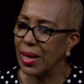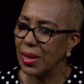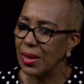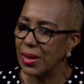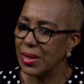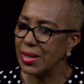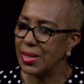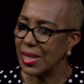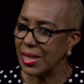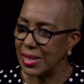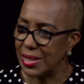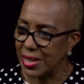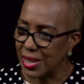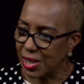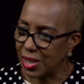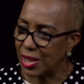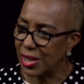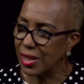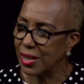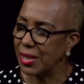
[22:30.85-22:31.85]
is a
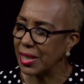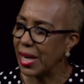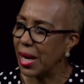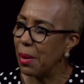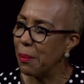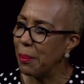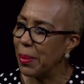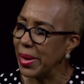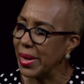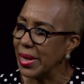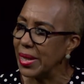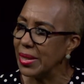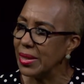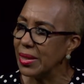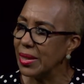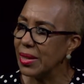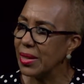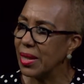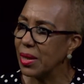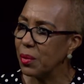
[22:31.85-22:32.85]
year-long
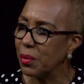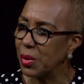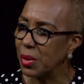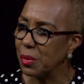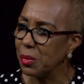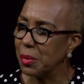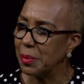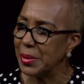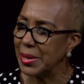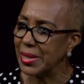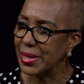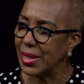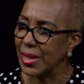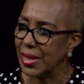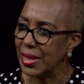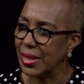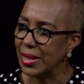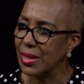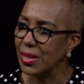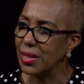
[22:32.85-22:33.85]
campaign that we will be
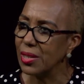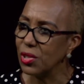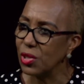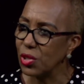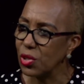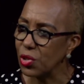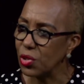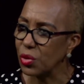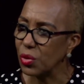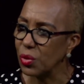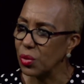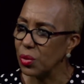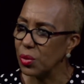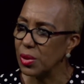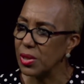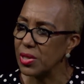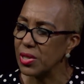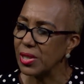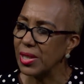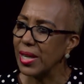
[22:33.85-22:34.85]
taking into
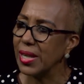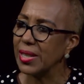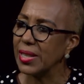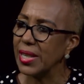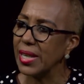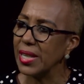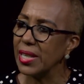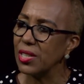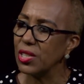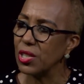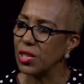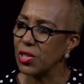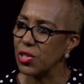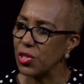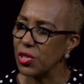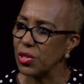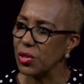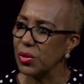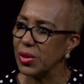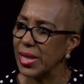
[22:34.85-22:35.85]
schools to engage our
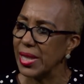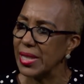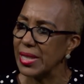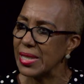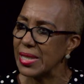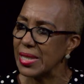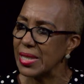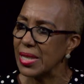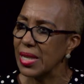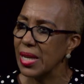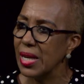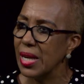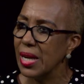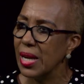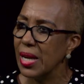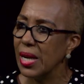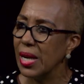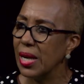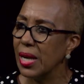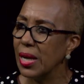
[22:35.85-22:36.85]
students.
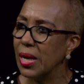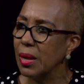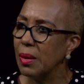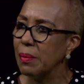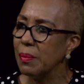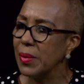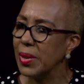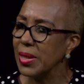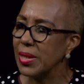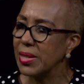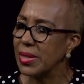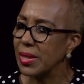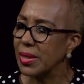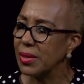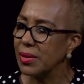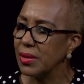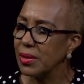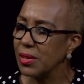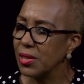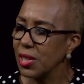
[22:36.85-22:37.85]
It's
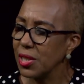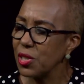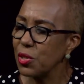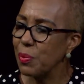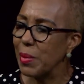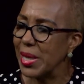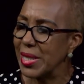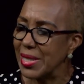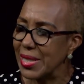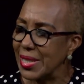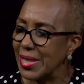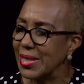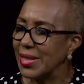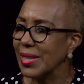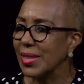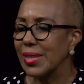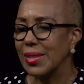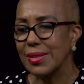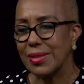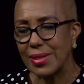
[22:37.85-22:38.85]
a Just Meds It,
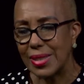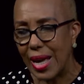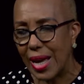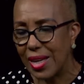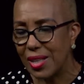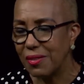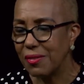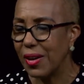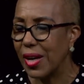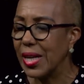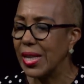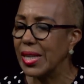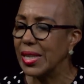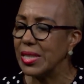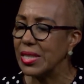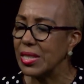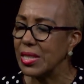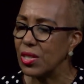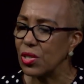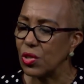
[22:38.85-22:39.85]
let's End
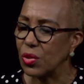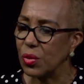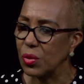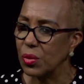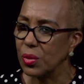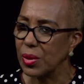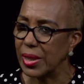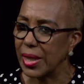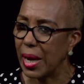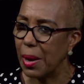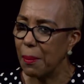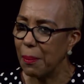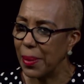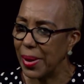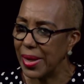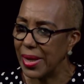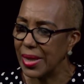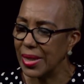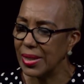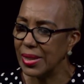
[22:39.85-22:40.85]
Violence in School
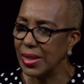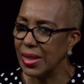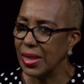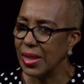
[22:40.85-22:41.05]
campaign,